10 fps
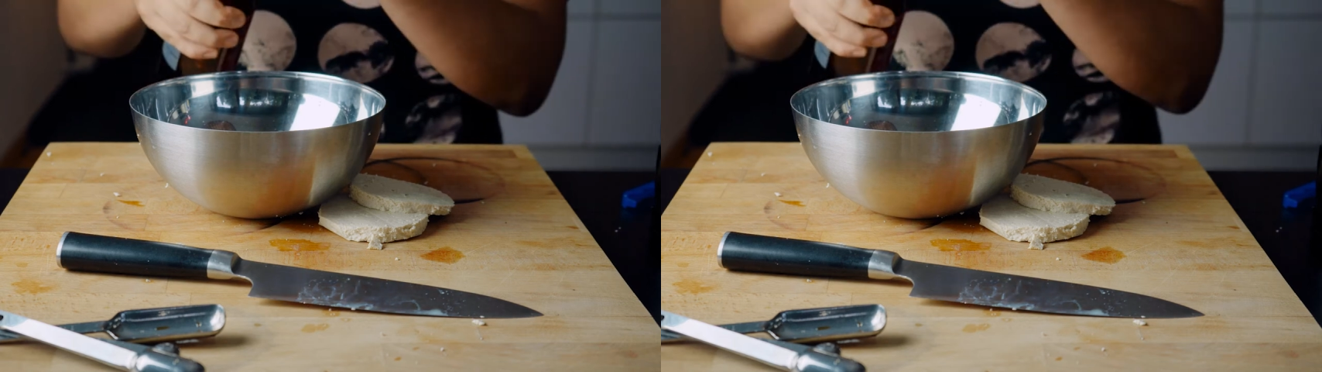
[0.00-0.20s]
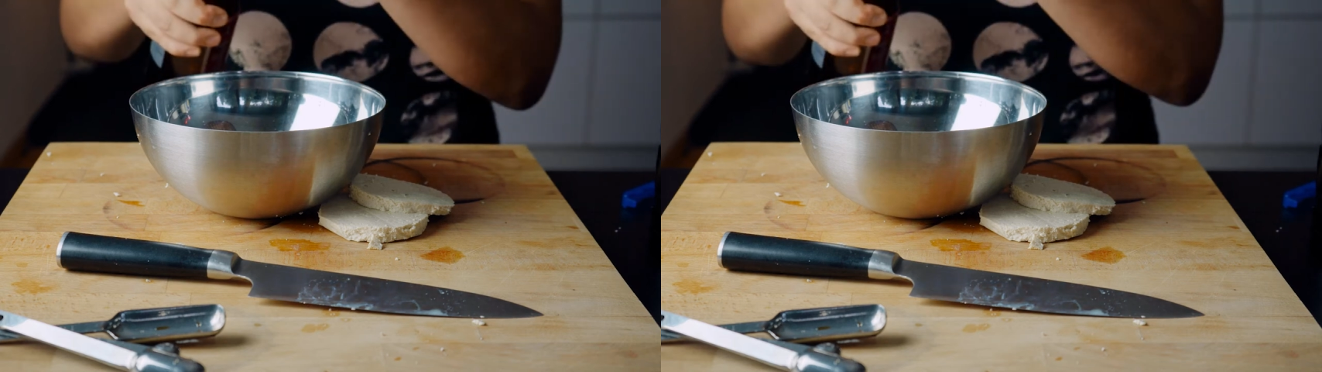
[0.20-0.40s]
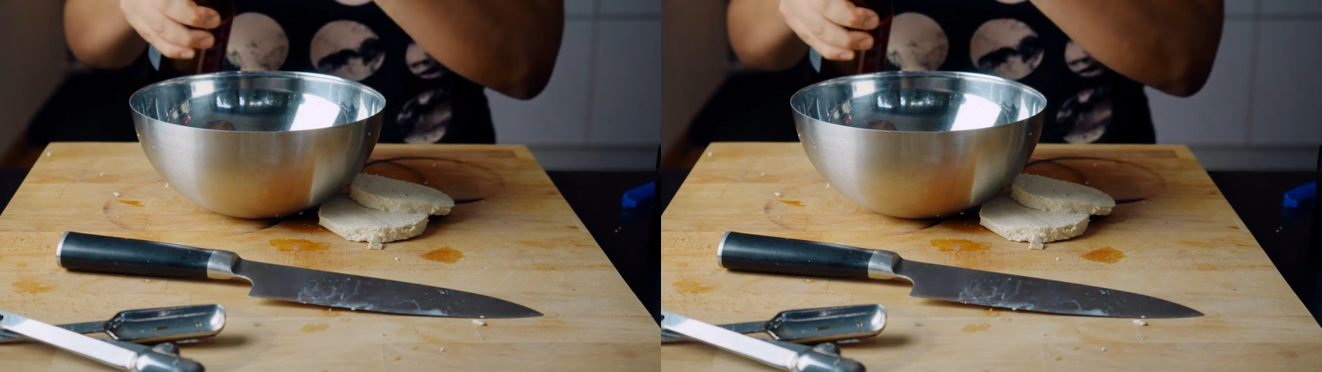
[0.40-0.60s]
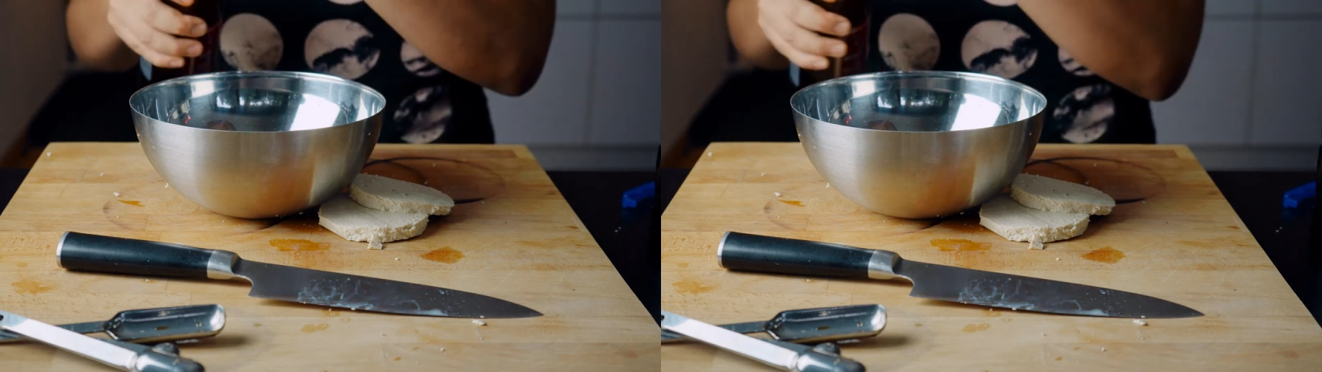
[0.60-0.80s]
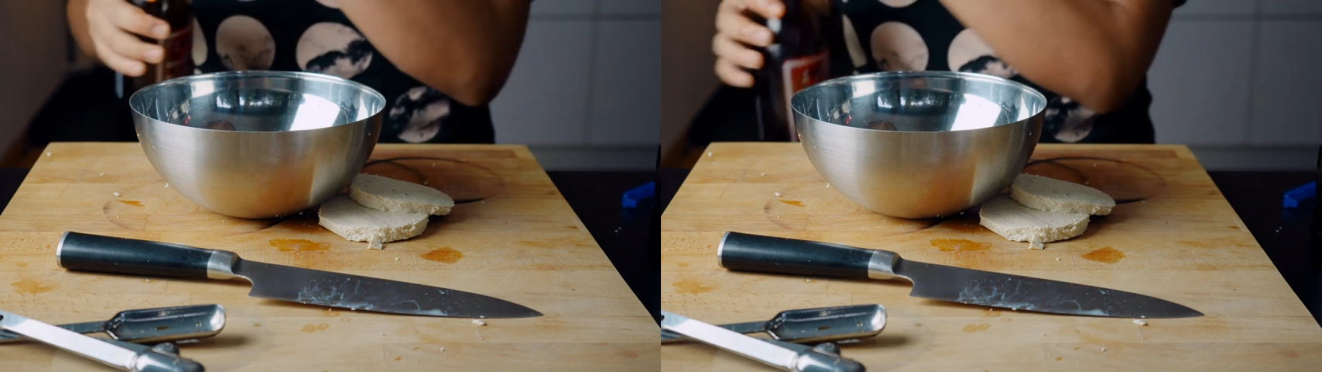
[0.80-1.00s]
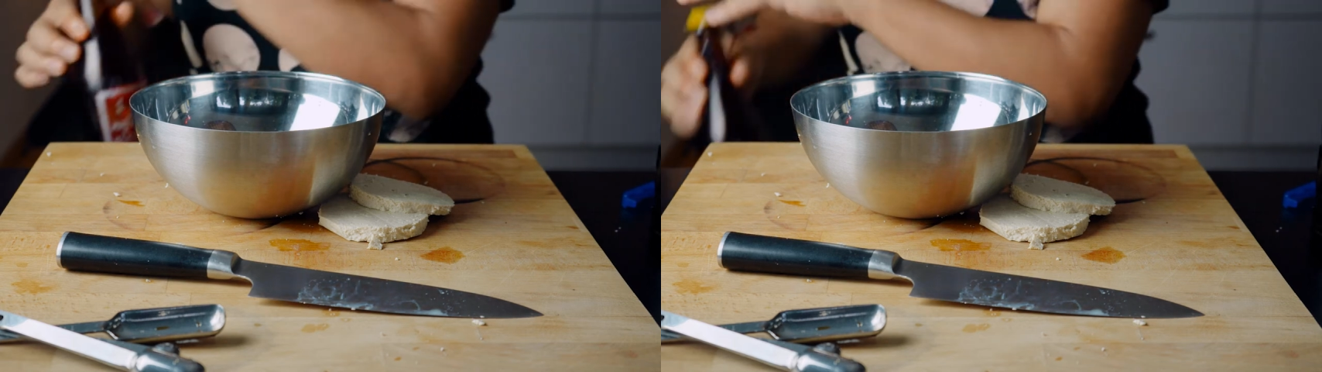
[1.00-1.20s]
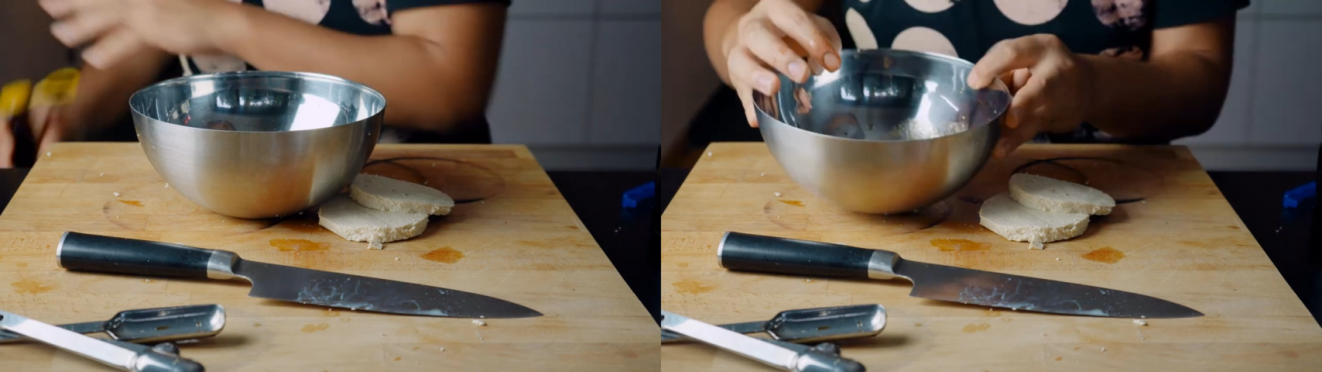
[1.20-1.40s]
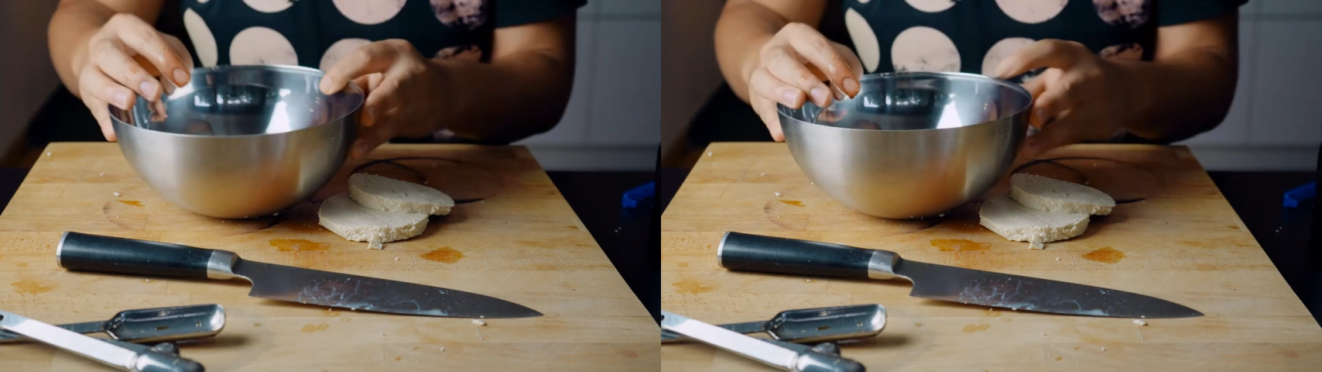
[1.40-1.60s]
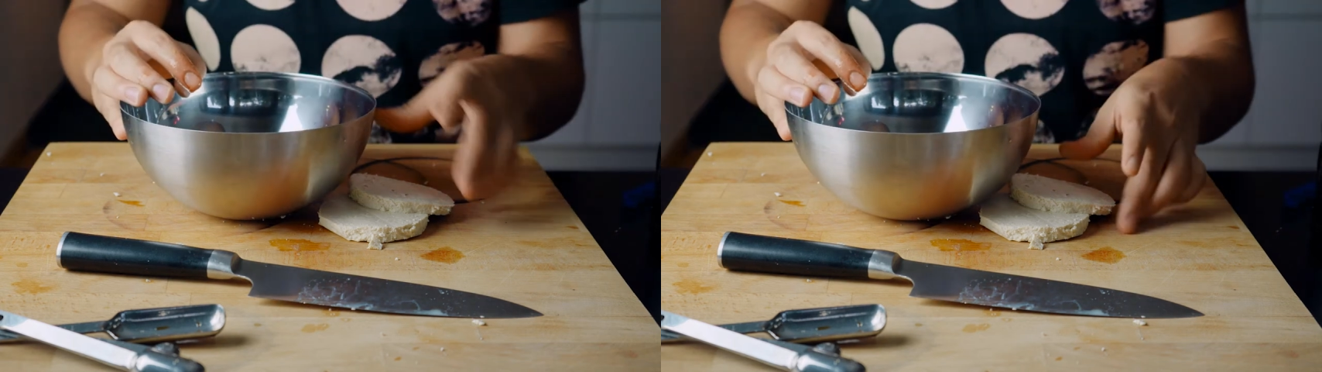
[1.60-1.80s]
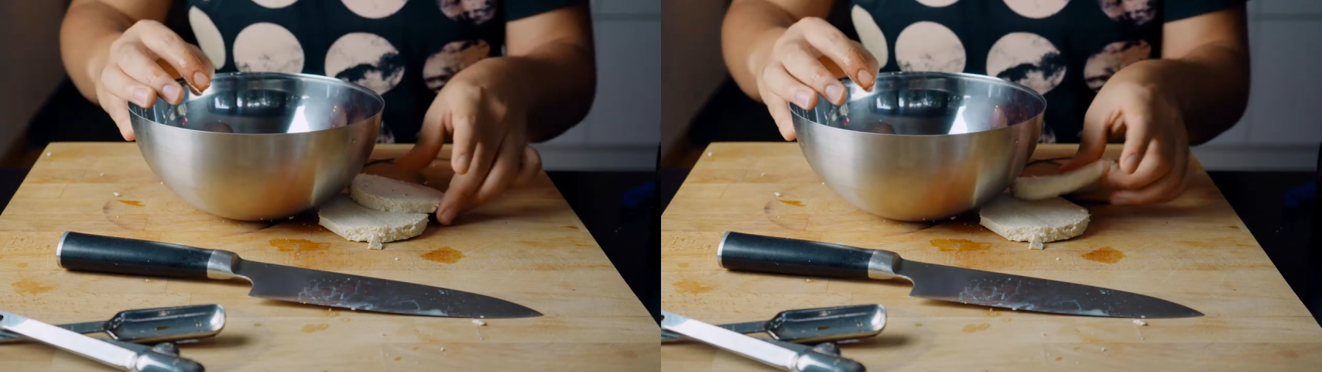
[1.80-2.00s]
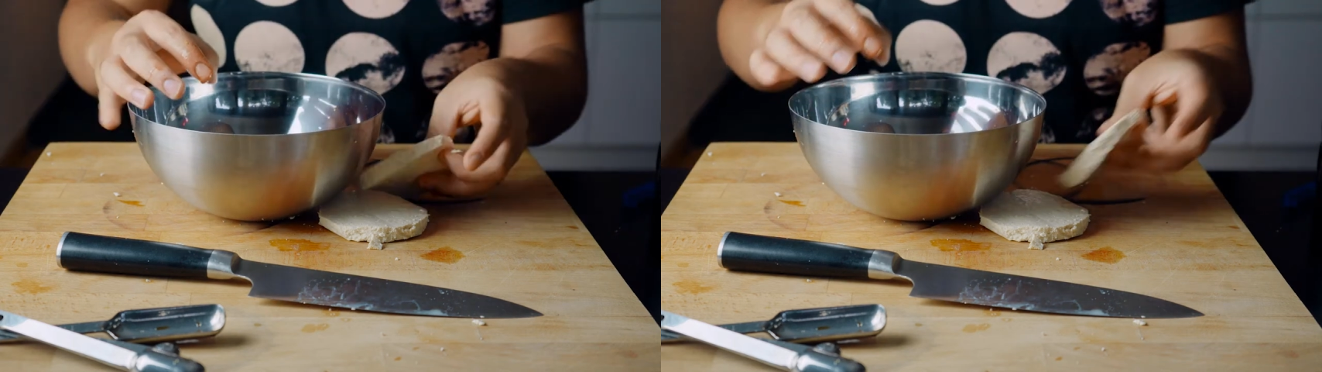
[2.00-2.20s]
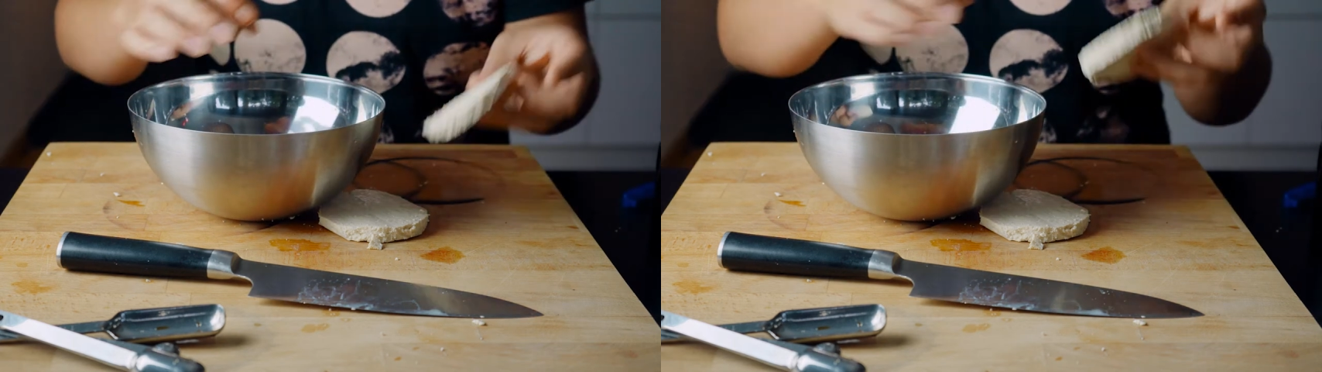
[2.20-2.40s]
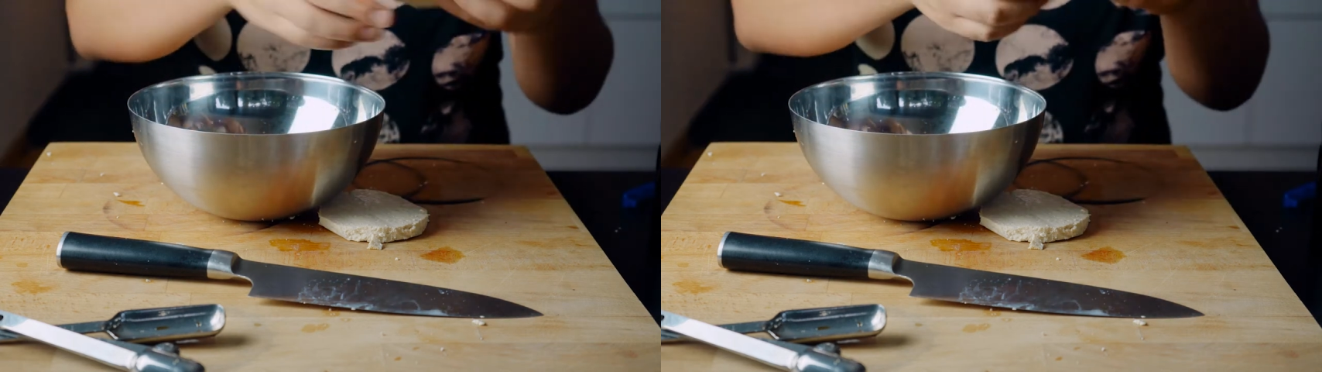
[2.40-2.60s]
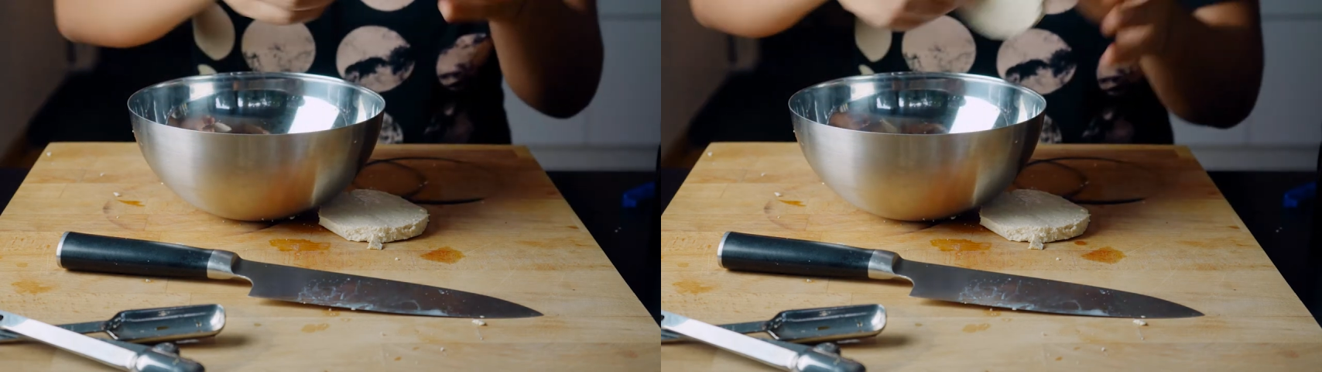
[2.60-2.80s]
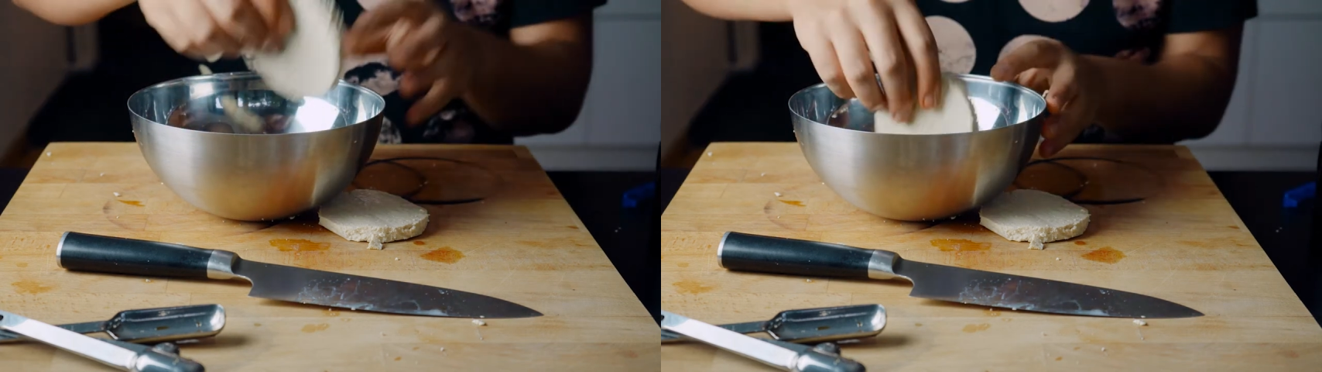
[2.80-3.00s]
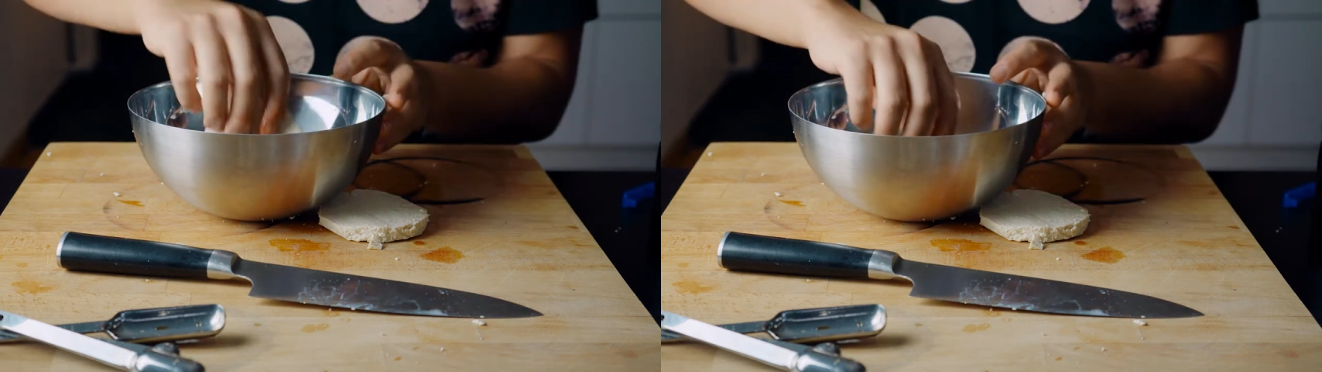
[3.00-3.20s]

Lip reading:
(no speaker visible)